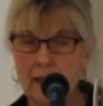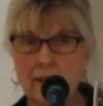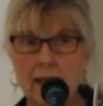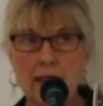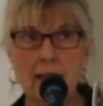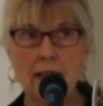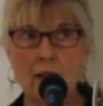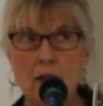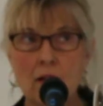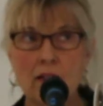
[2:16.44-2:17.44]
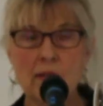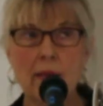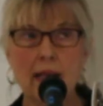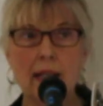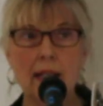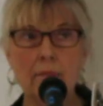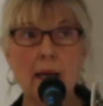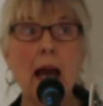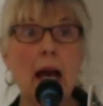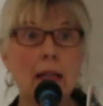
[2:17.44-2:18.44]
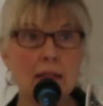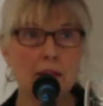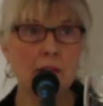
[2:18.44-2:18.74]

The college may ask